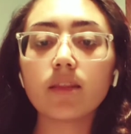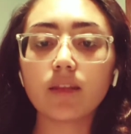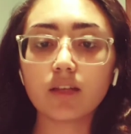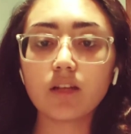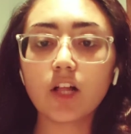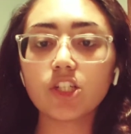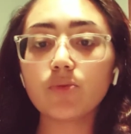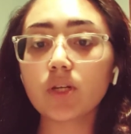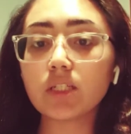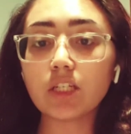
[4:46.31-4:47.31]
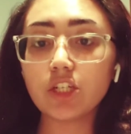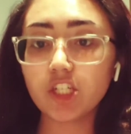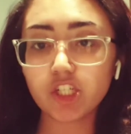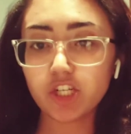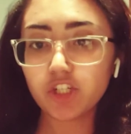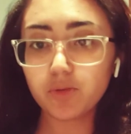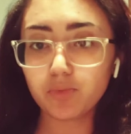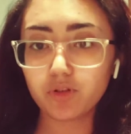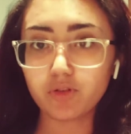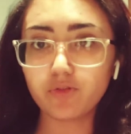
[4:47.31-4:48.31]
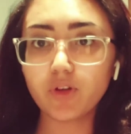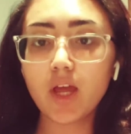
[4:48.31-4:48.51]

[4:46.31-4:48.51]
The technology will continue to change and improve